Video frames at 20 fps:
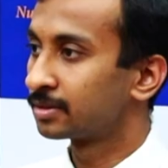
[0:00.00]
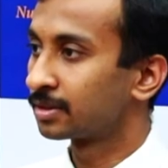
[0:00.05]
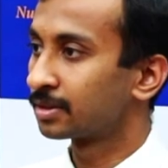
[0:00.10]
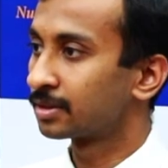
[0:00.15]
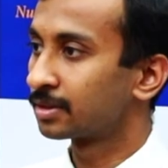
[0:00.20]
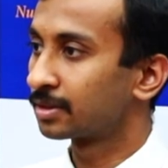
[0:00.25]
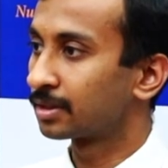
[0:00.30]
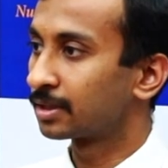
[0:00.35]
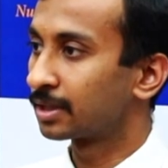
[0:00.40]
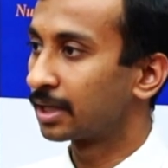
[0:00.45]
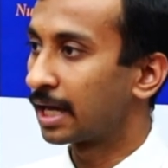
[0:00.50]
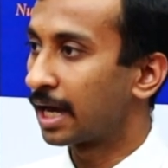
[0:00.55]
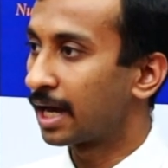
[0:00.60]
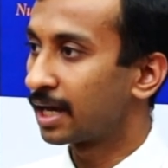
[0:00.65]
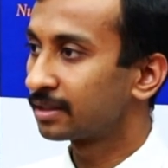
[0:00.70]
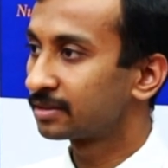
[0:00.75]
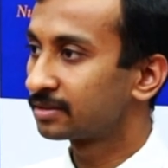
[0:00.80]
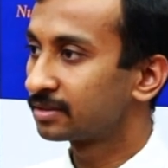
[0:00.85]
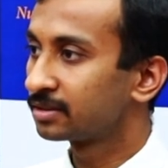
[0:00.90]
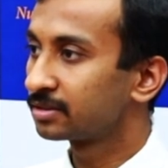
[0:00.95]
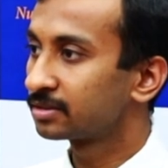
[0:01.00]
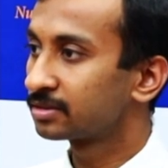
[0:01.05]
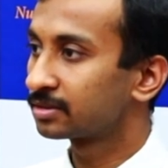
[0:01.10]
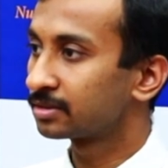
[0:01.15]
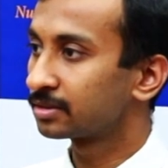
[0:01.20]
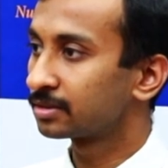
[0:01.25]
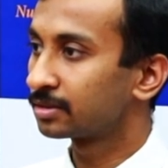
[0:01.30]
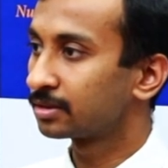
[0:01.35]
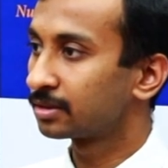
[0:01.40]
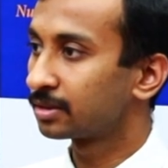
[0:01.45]
Sir, gas is,
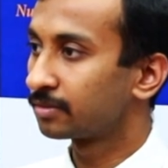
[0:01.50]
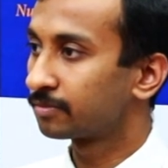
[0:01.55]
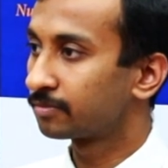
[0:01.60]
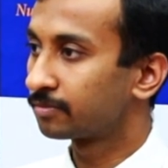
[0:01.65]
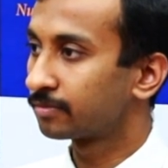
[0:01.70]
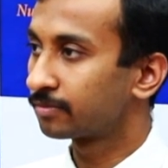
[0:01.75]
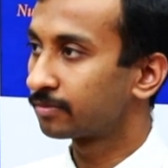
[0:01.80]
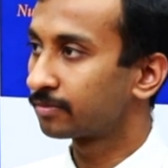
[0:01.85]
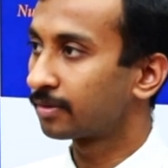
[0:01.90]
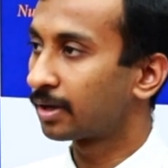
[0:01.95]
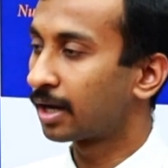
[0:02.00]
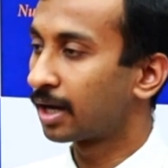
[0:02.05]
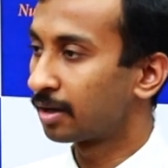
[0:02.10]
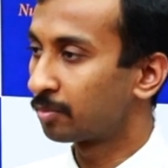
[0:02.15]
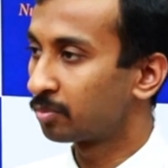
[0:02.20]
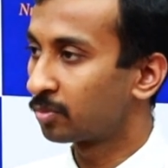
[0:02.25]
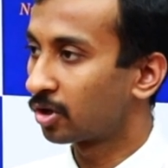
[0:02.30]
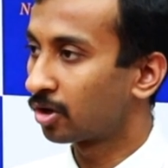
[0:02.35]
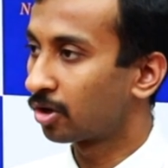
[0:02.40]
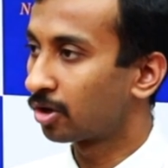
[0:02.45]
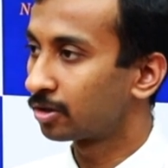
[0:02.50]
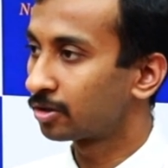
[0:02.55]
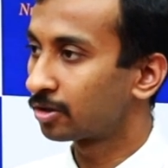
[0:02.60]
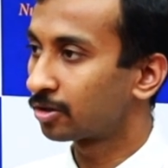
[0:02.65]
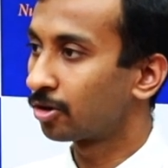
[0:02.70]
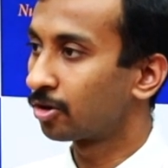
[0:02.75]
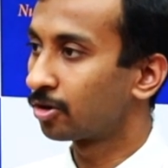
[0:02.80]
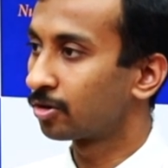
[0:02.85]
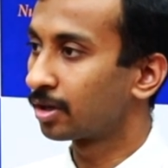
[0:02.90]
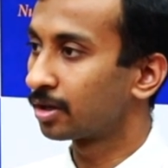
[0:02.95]
if I am not
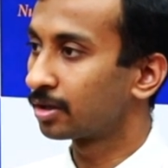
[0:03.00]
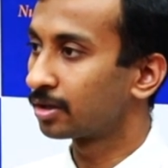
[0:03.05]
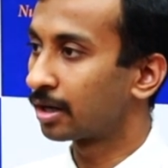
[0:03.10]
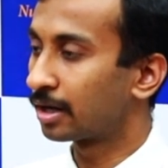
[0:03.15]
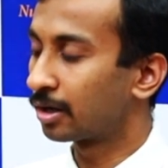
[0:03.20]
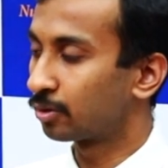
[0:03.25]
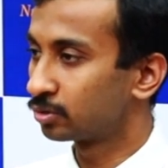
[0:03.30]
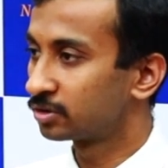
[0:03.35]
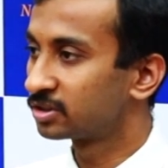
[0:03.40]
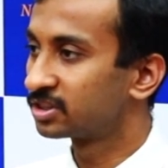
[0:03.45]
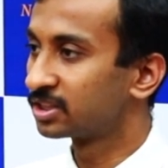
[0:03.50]
wrong, around